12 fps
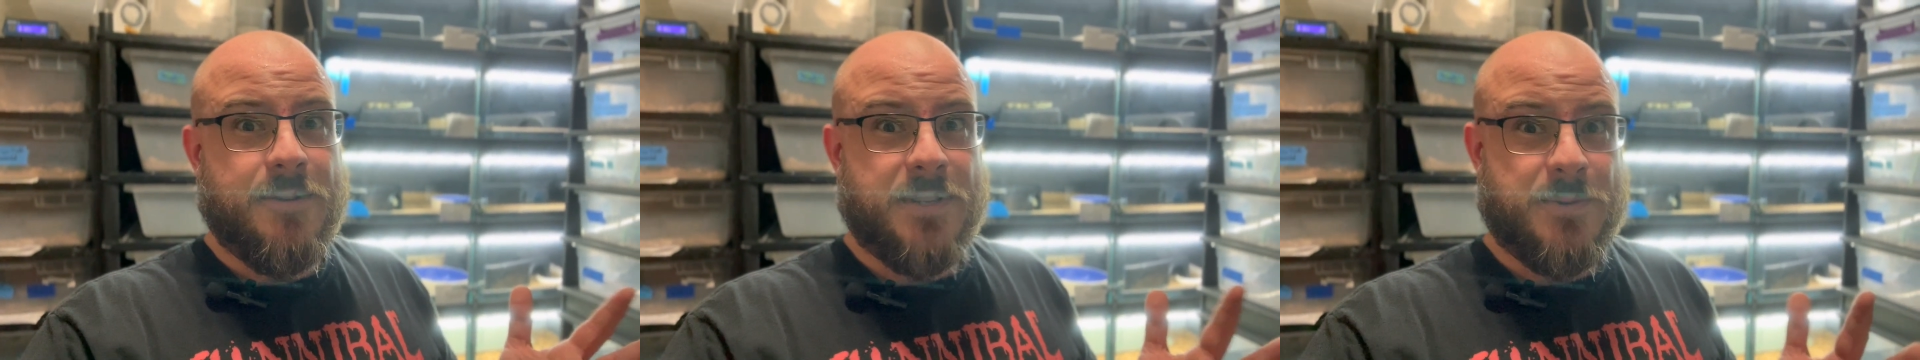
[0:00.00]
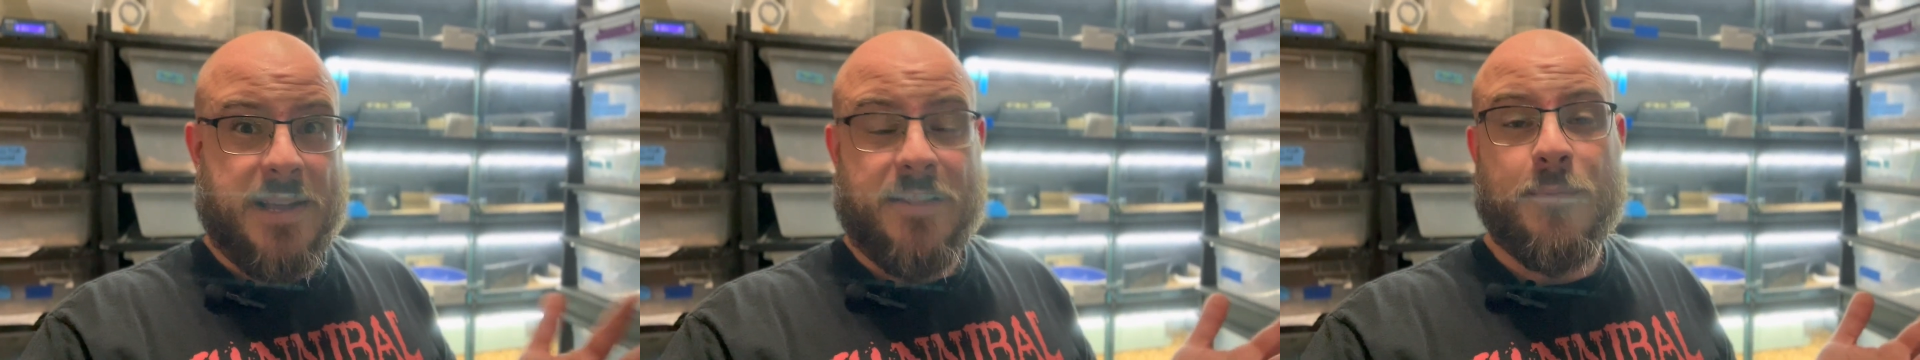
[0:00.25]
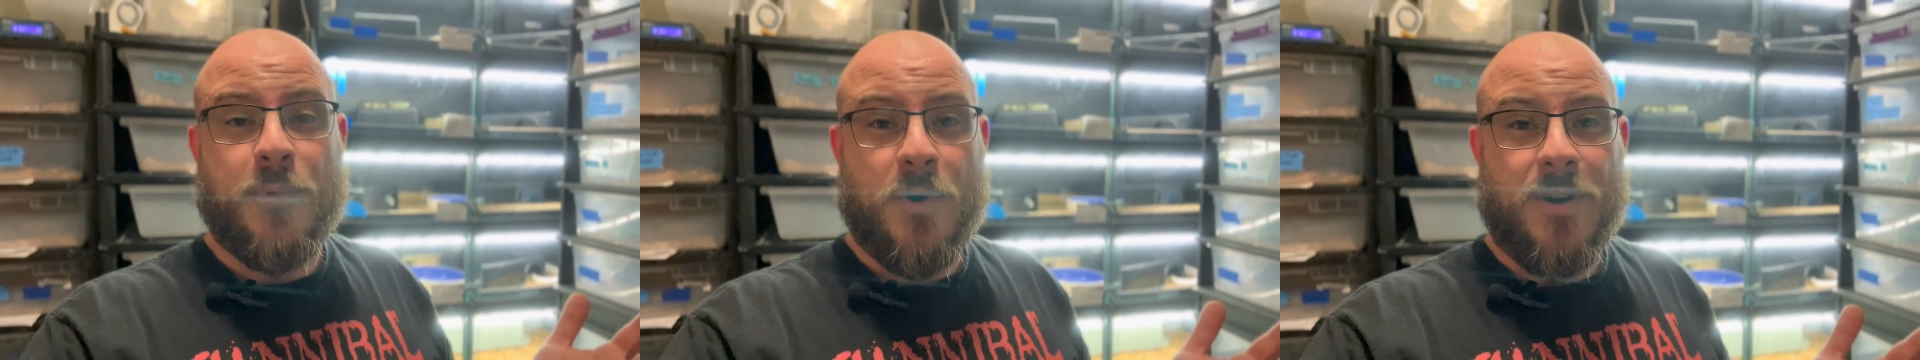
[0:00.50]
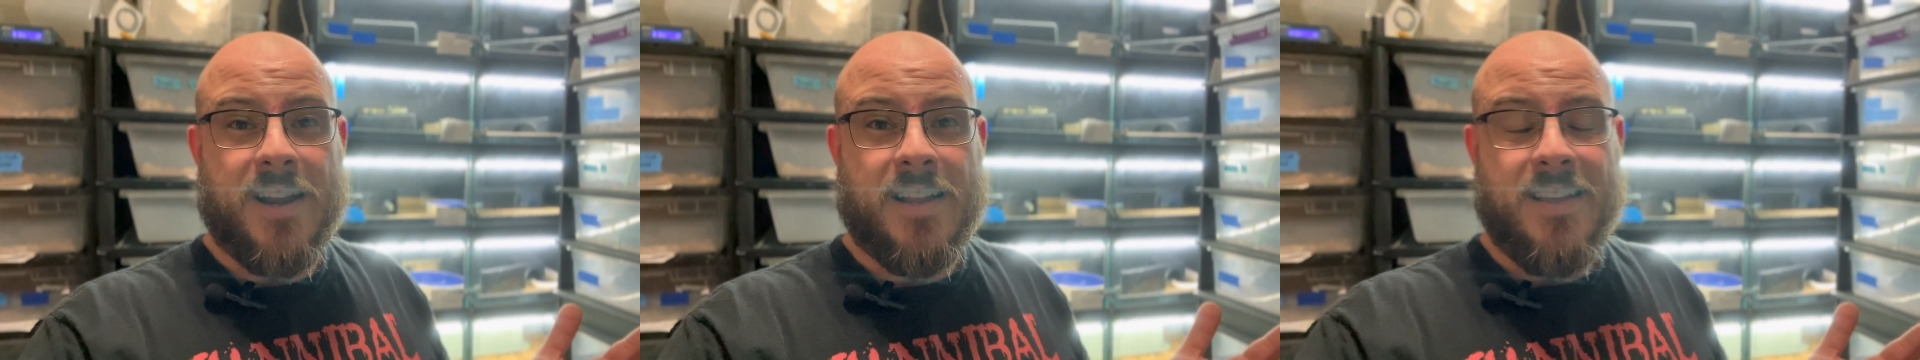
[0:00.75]
it was rather
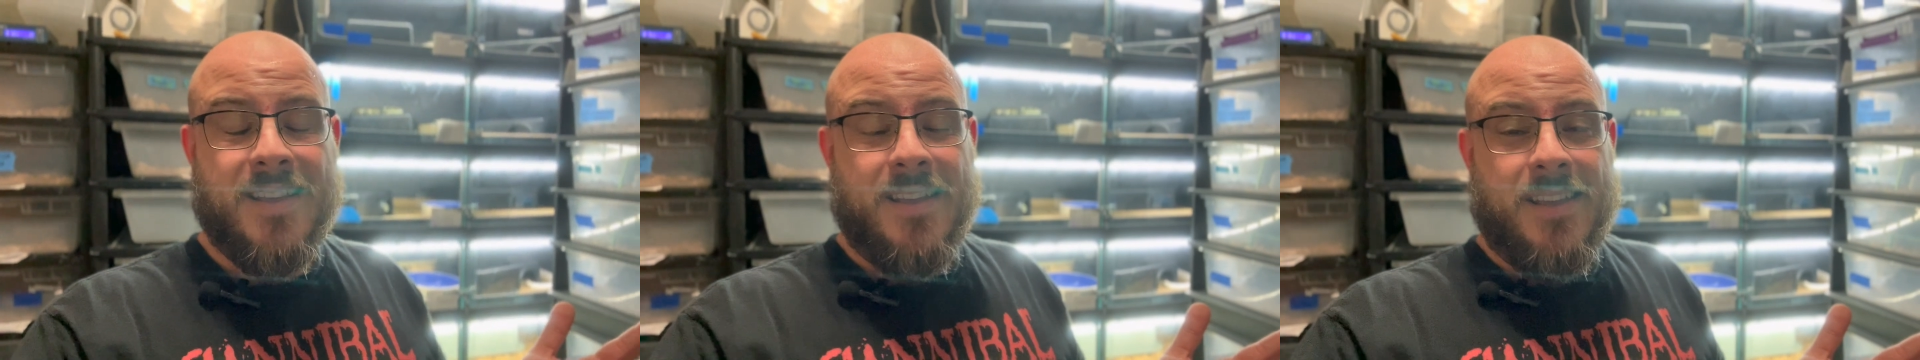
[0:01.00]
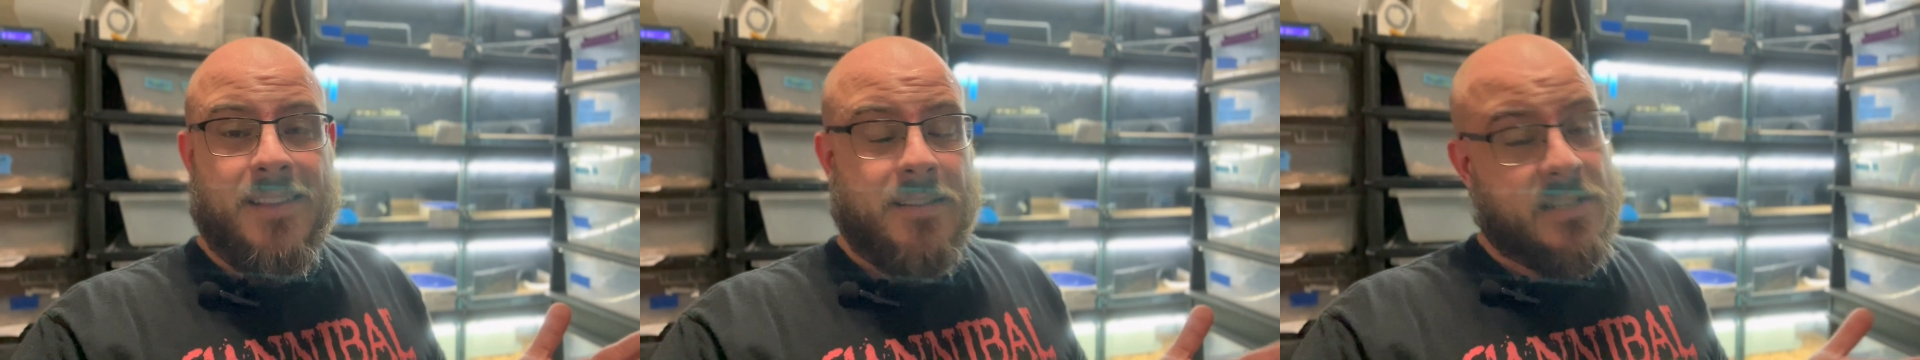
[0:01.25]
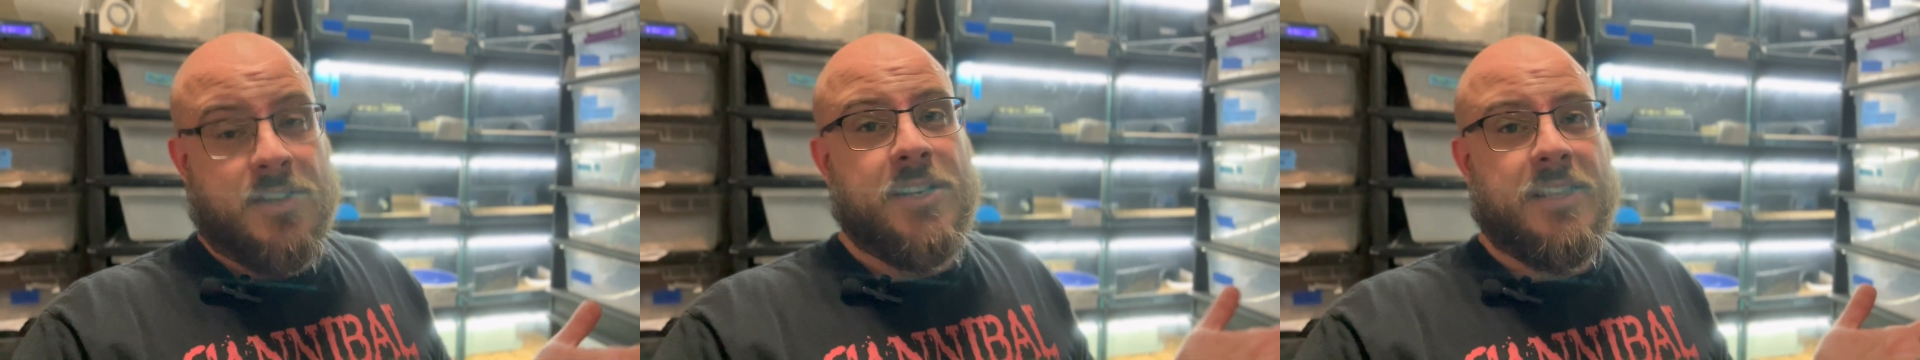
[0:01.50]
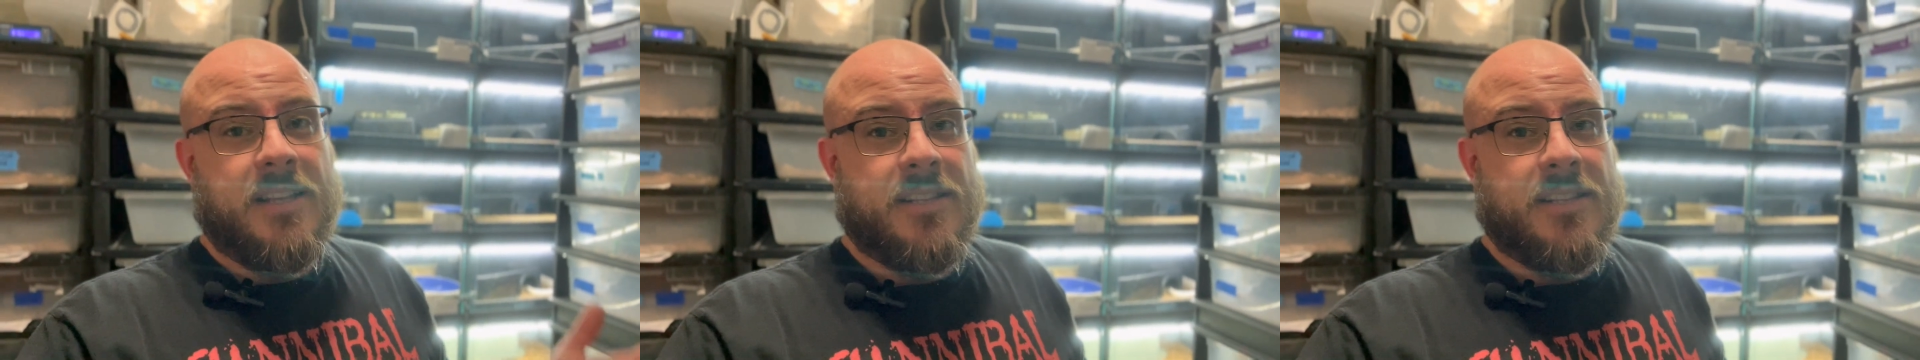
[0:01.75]
boring, that's good.